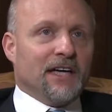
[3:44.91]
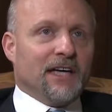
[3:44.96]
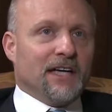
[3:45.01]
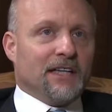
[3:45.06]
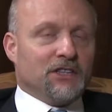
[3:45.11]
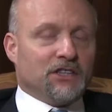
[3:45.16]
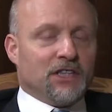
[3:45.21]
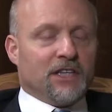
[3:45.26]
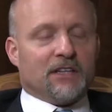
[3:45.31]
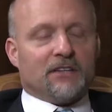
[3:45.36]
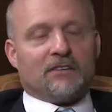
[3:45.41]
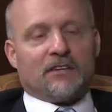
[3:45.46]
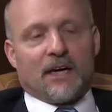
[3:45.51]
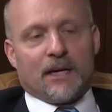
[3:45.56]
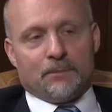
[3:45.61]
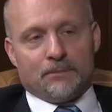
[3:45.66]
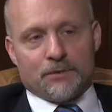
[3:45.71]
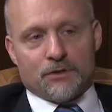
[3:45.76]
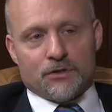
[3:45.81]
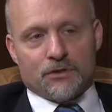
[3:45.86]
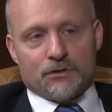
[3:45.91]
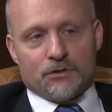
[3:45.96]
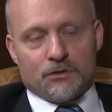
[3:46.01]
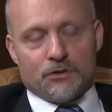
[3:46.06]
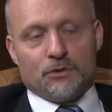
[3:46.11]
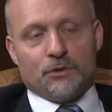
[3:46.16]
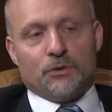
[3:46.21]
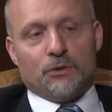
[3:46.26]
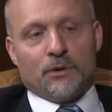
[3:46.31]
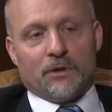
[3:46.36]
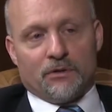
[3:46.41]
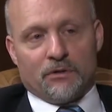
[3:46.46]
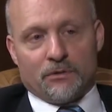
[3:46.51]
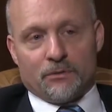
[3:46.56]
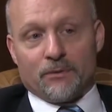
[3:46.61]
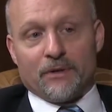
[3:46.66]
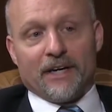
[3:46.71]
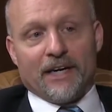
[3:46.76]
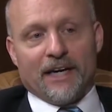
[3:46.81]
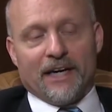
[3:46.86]
in genotypes 2 and
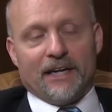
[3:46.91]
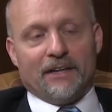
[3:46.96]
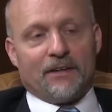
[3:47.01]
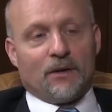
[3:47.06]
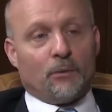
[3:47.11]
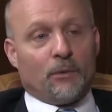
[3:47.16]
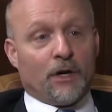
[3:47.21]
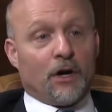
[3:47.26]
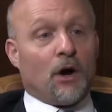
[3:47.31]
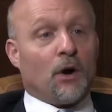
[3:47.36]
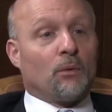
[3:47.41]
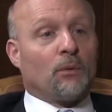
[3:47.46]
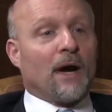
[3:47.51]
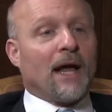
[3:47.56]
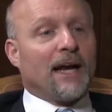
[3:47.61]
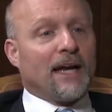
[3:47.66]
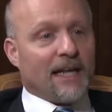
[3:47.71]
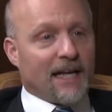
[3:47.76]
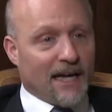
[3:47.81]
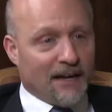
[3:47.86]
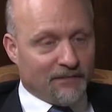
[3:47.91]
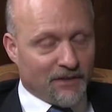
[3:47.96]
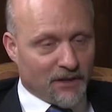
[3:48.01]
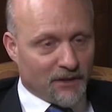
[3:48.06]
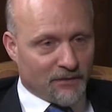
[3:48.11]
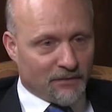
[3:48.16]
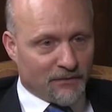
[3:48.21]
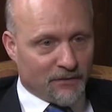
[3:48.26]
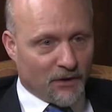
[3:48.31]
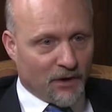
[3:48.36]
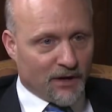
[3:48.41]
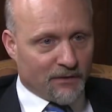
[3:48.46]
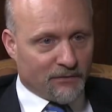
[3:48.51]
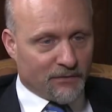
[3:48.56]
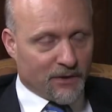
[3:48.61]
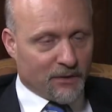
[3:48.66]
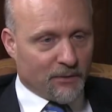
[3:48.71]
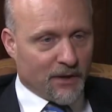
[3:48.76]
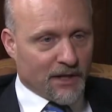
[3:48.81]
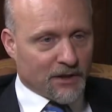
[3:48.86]
3 that we already have
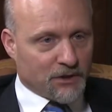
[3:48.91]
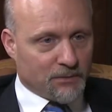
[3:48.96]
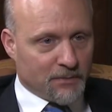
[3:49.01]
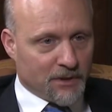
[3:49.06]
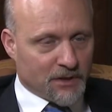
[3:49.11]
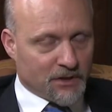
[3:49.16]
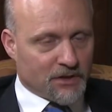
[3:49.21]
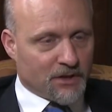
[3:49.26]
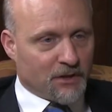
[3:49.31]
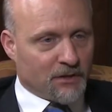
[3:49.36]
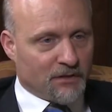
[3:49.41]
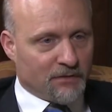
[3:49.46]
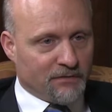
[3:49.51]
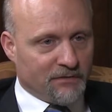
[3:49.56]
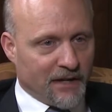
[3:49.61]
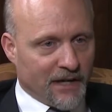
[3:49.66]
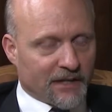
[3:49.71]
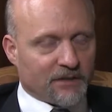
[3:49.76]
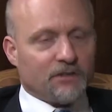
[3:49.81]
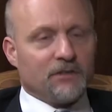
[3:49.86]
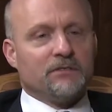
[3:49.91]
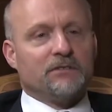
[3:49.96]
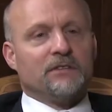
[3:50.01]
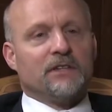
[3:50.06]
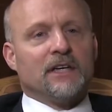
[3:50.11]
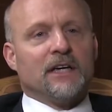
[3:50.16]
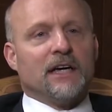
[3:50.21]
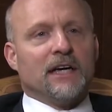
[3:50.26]
interferon-free regimens that are effective,